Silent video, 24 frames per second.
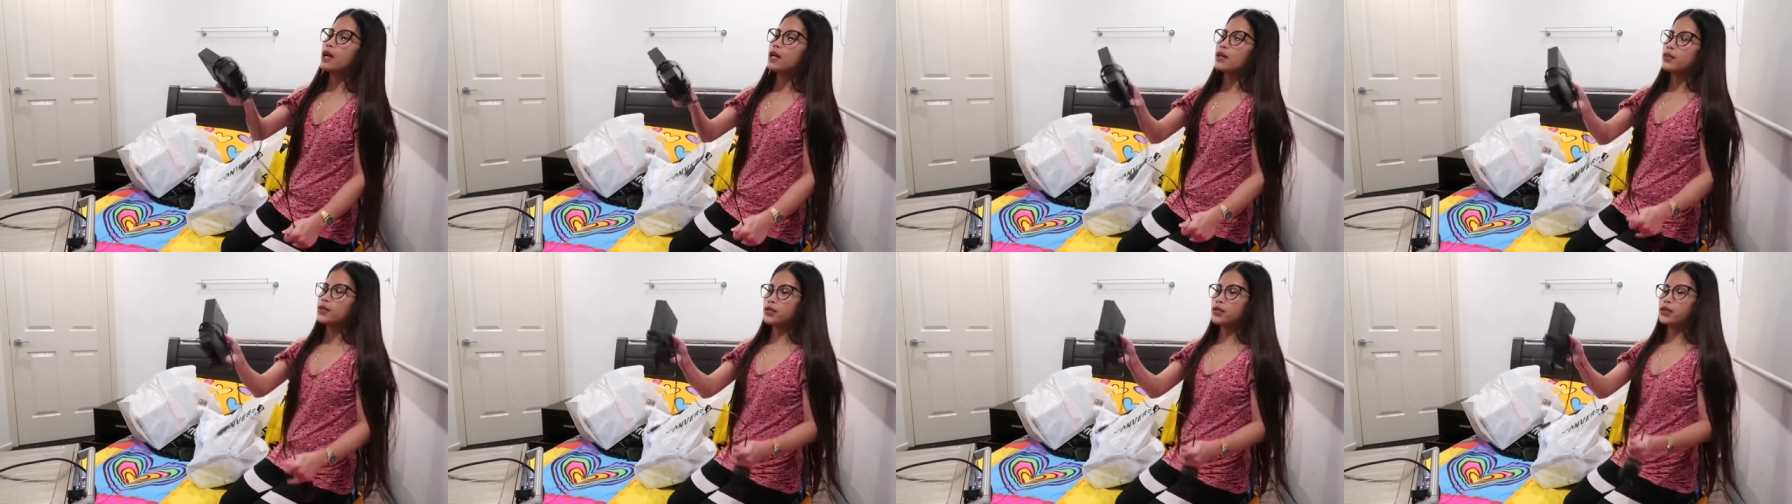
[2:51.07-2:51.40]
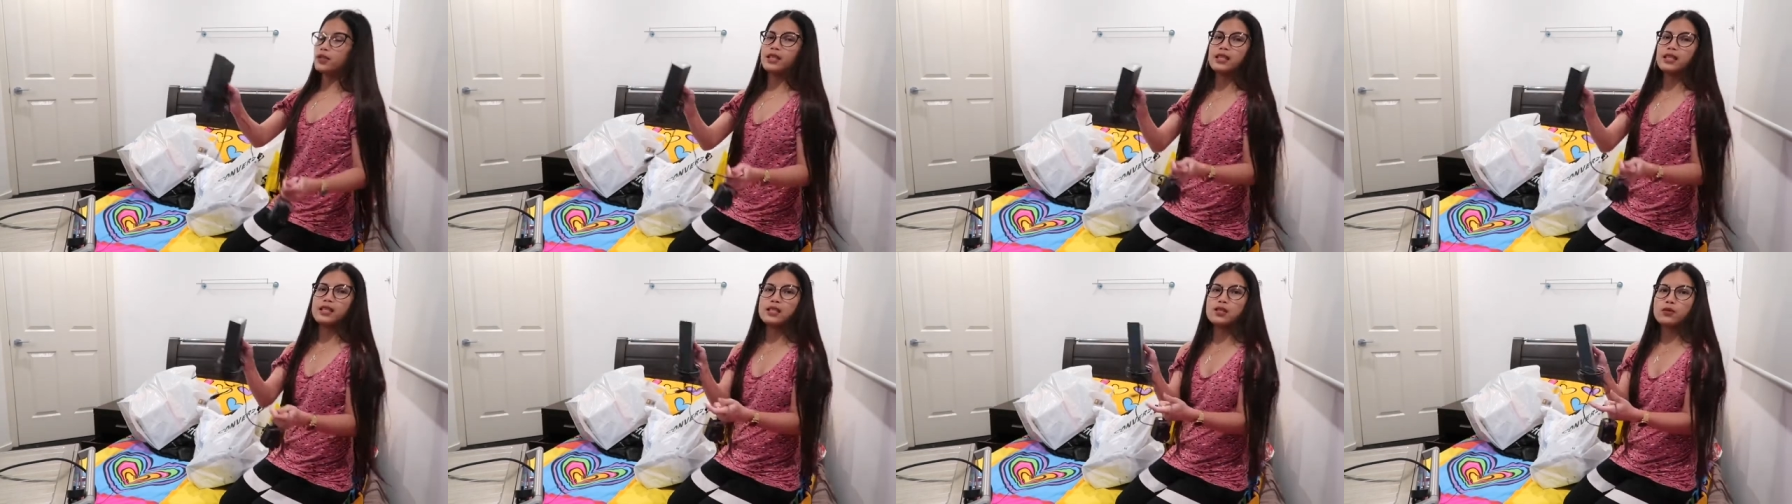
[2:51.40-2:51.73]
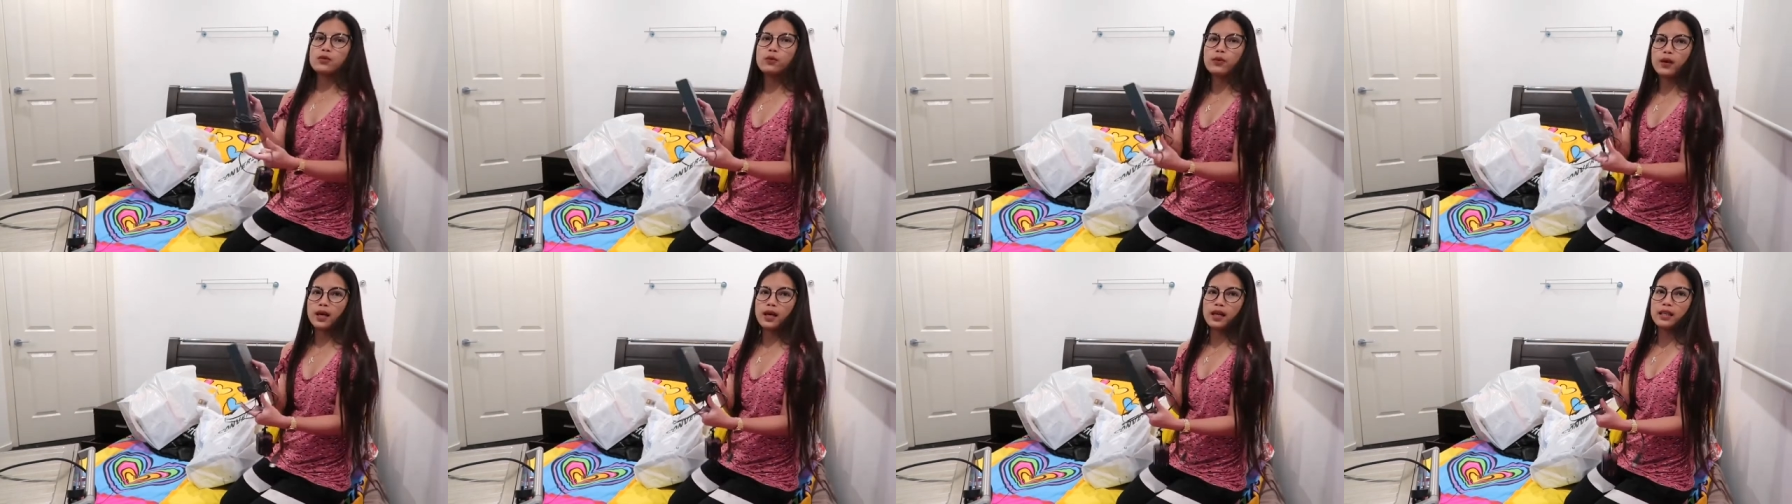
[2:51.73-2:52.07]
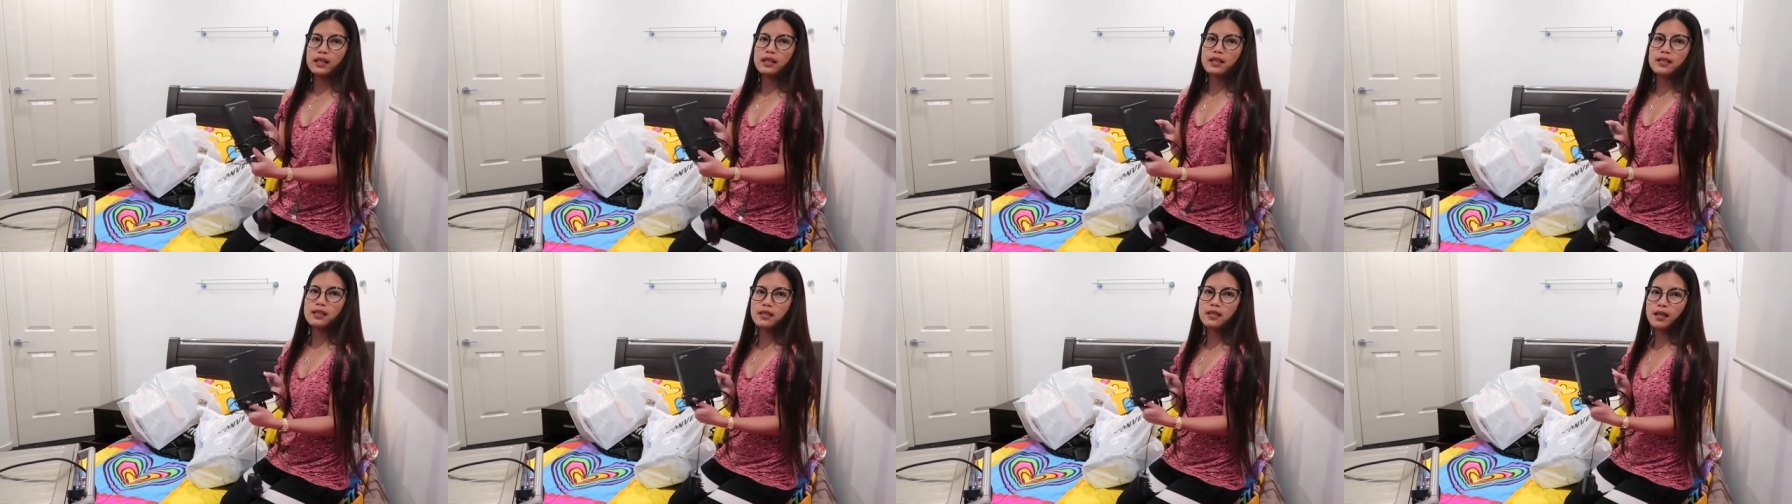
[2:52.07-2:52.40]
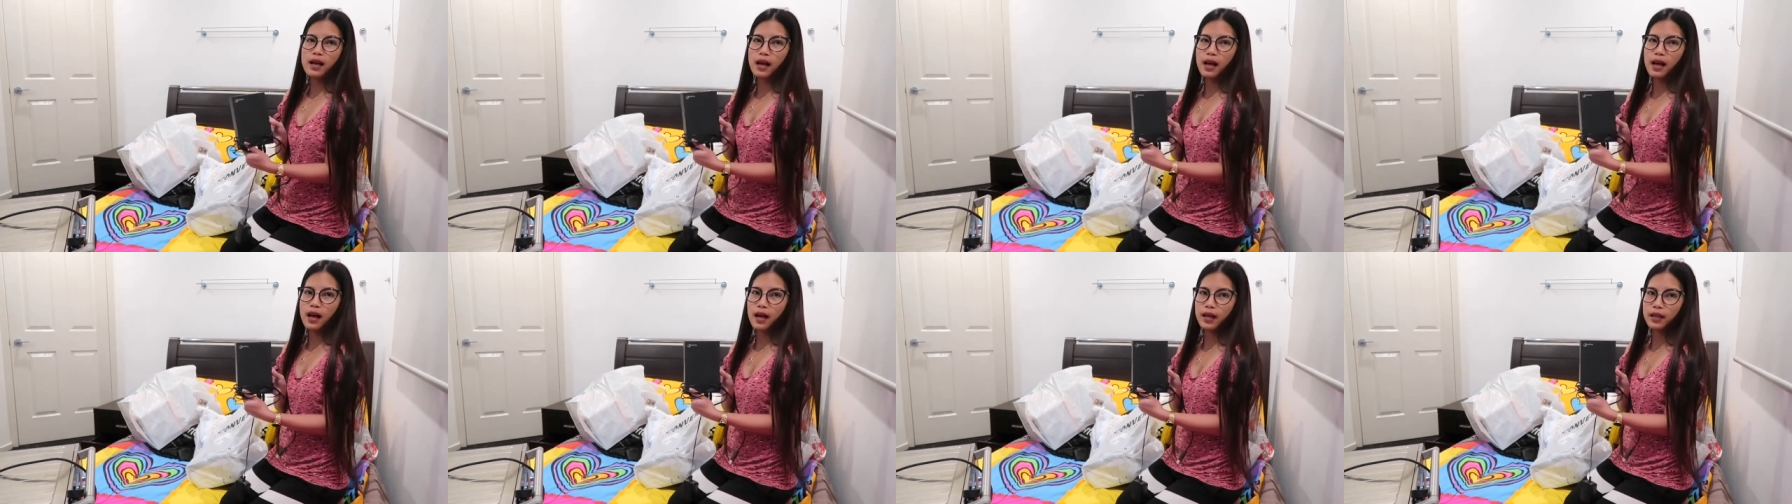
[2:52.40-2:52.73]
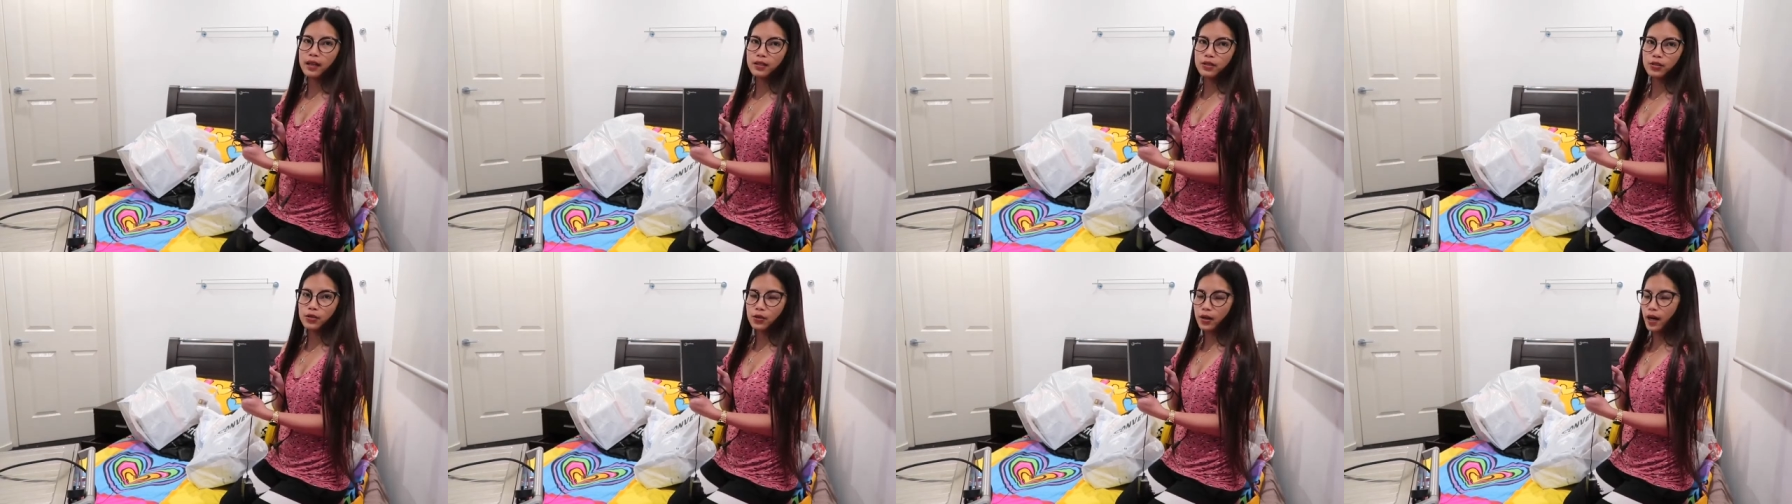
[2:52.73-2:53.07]
So this one is a
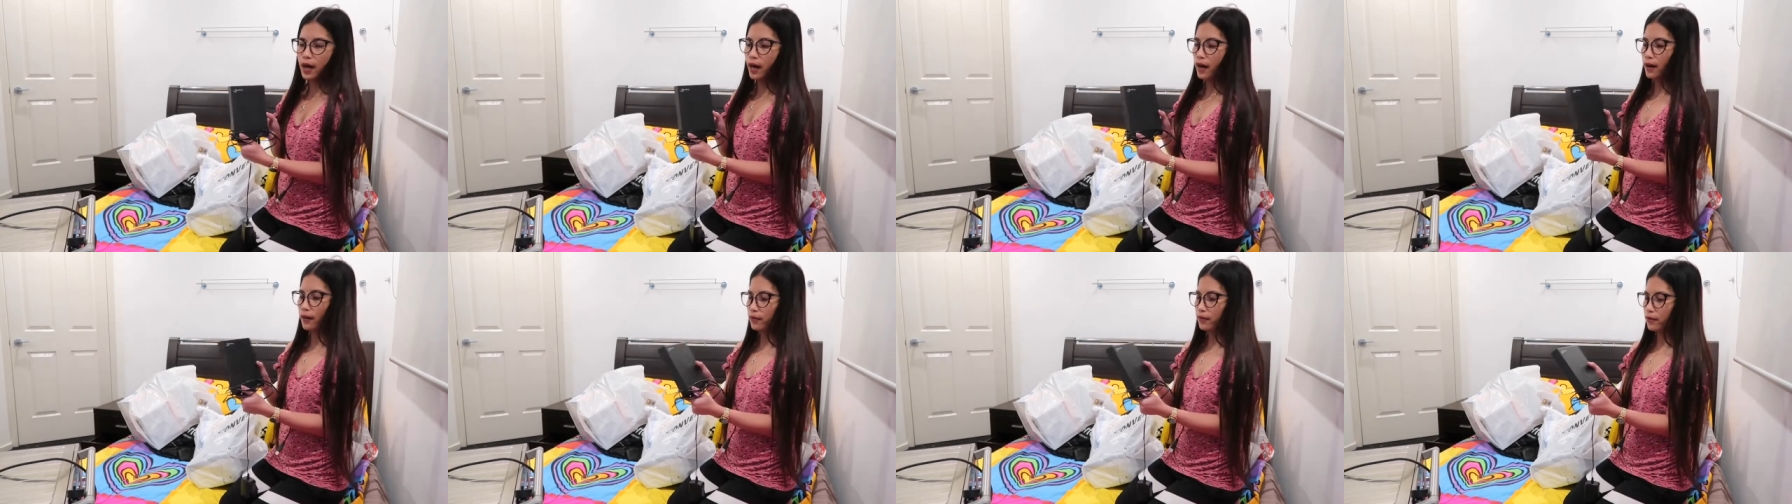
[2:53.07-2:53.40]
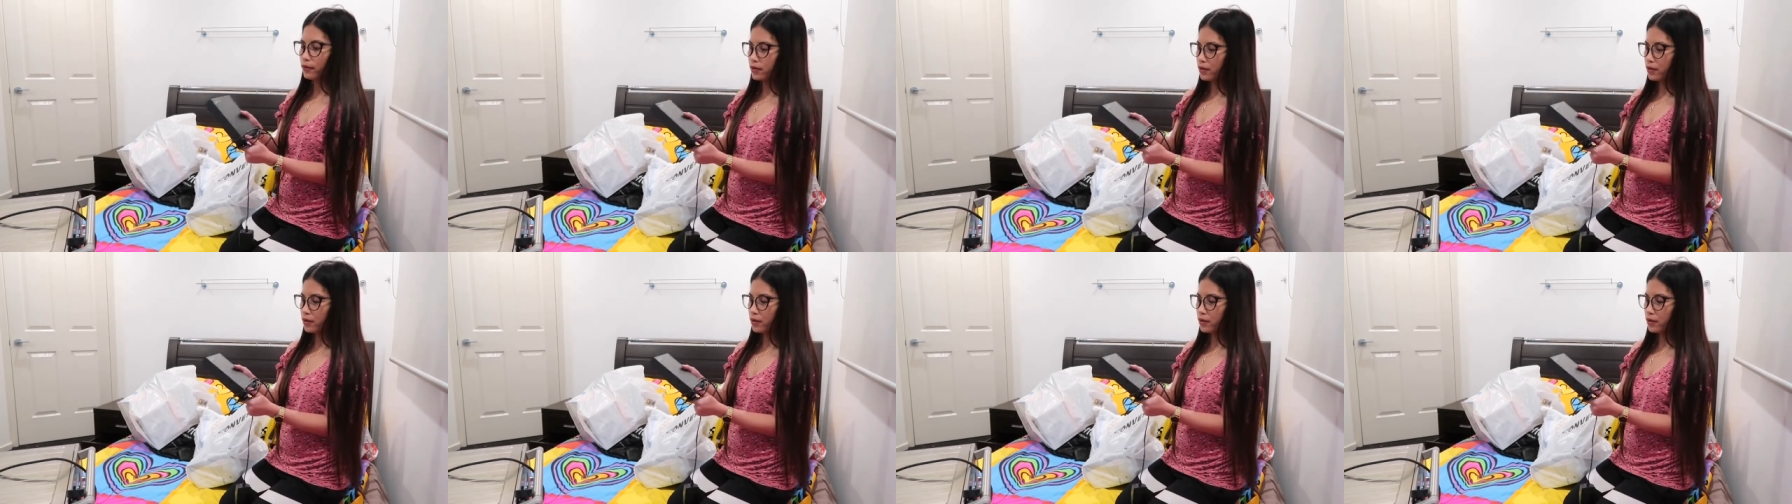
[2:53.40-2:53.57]
hard drive,